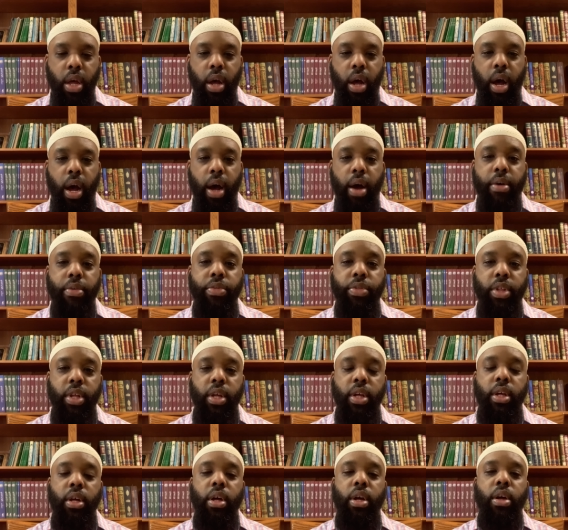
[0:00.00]
uh,
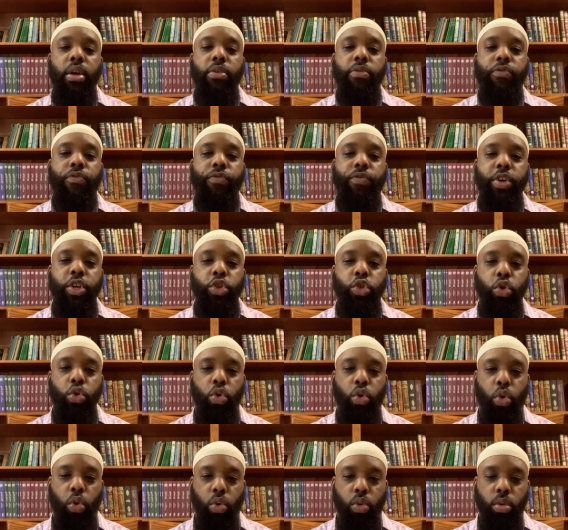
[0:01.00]
the
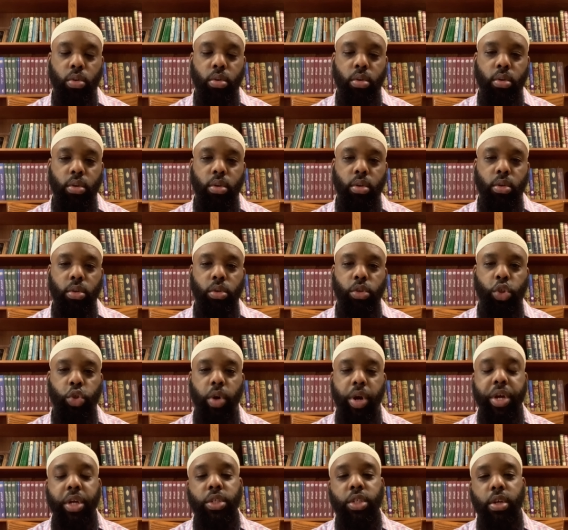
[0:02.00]
physical
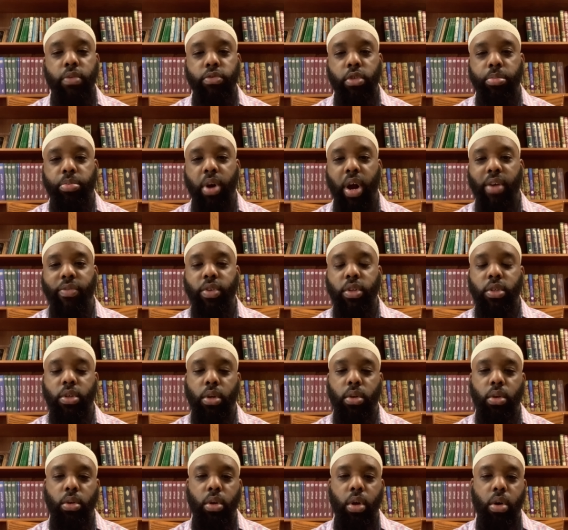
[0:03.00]
traits of the Prophet
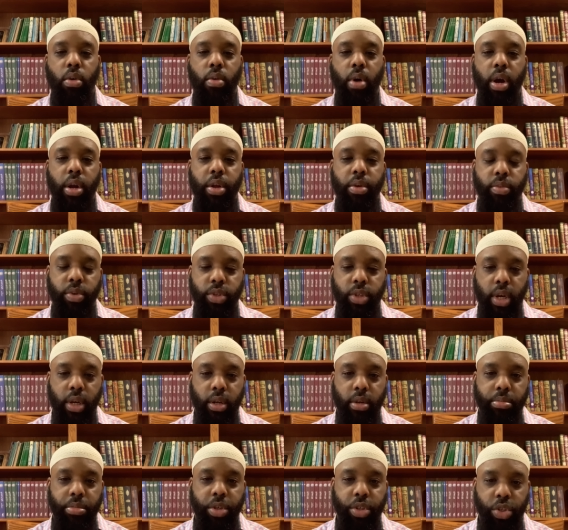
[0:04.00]

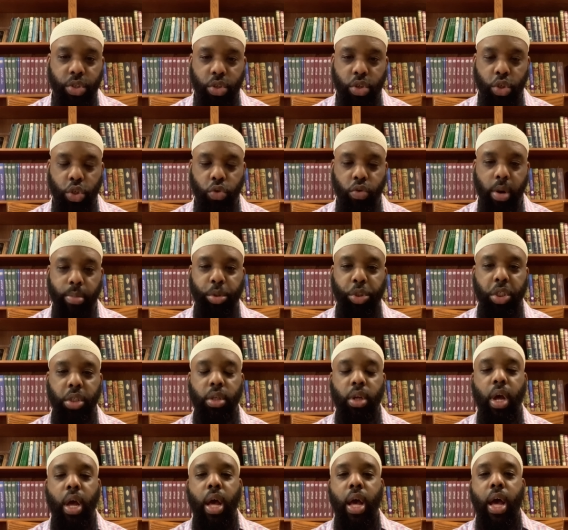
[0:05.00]
wasallam, his
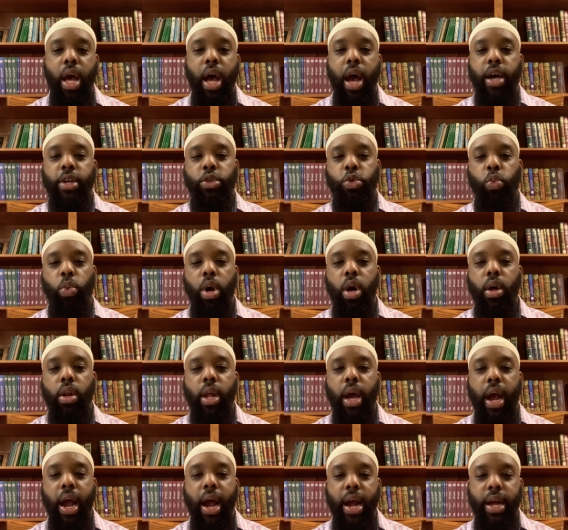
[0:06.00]
description, as well
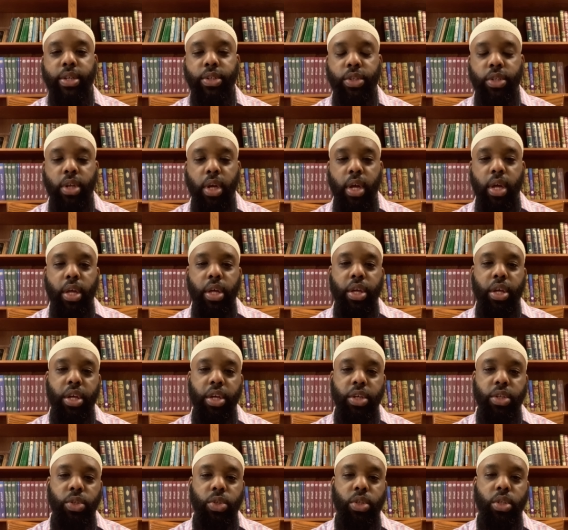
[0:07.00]
as
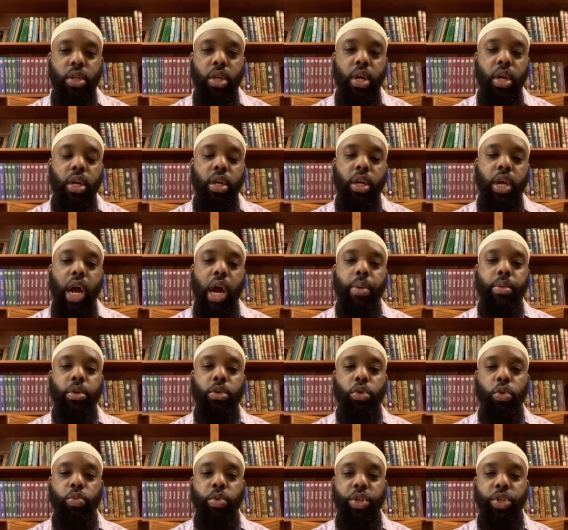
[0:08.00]
his
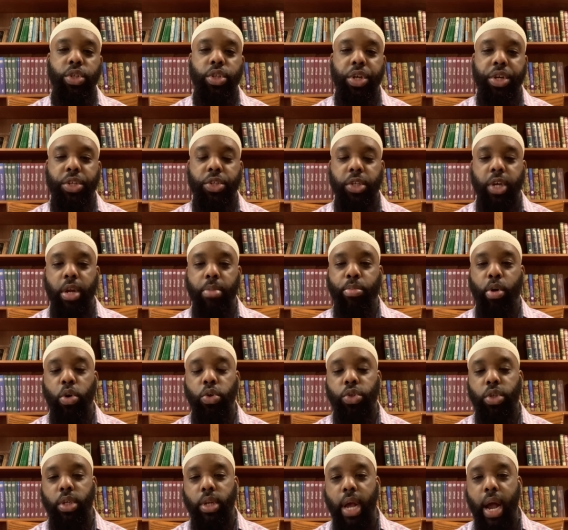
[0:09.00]
characteristics and
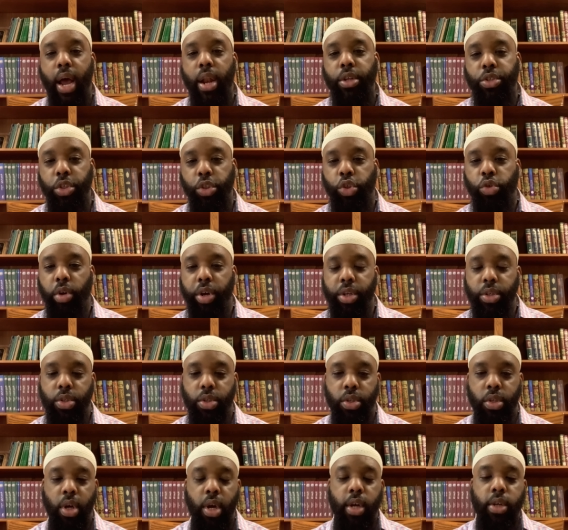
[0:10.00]
personality
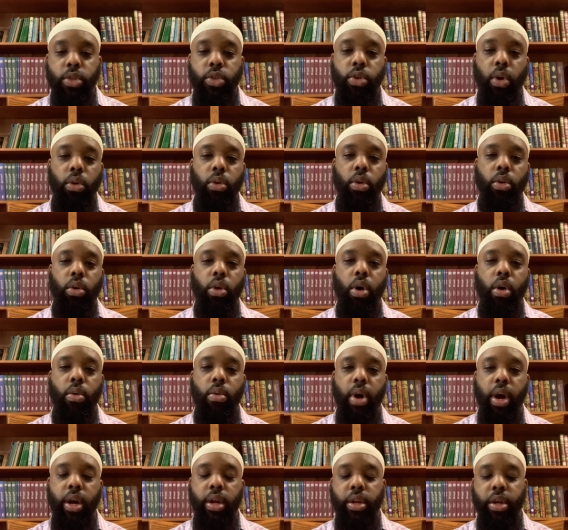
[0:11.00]
traits,
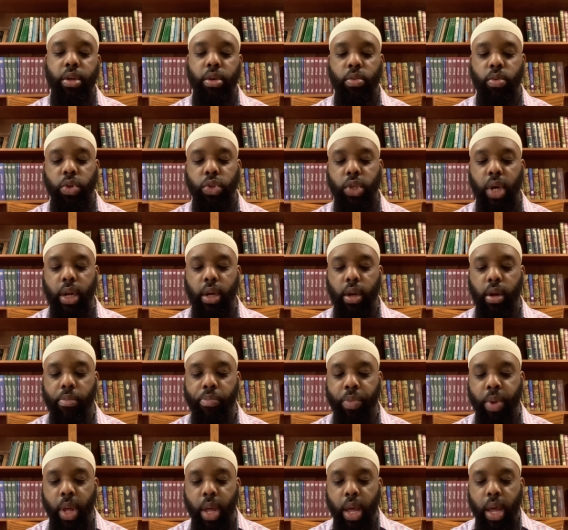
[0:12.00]
sallallahu alaihi wasallam.
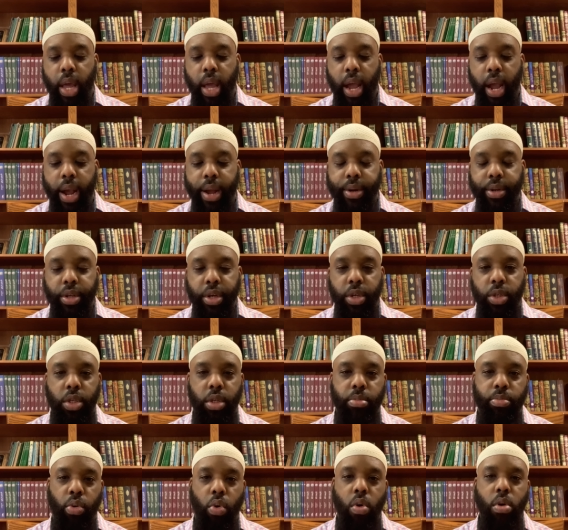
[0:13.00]
And it's
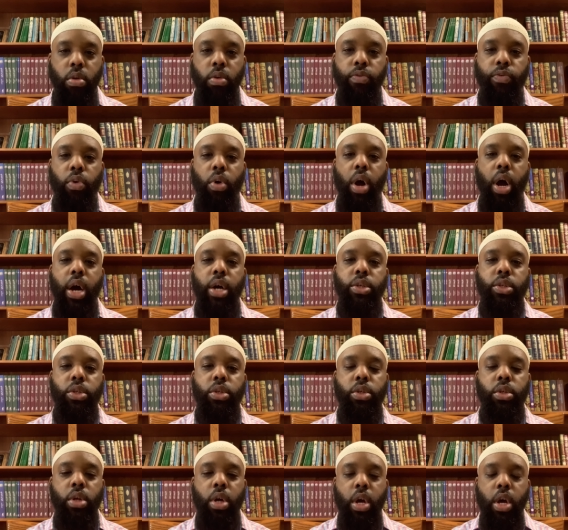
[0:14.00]
important for
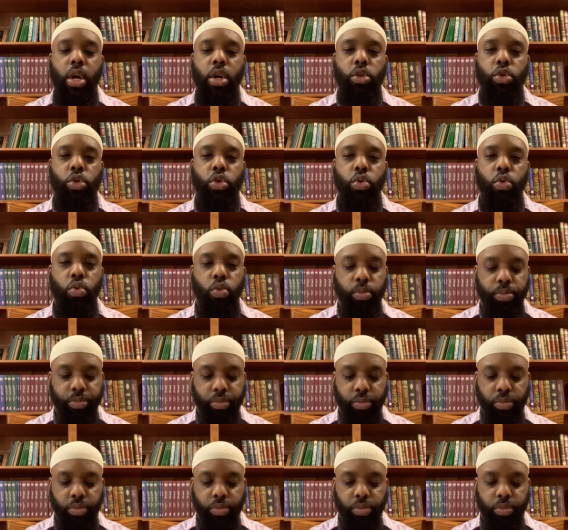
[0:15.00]
us to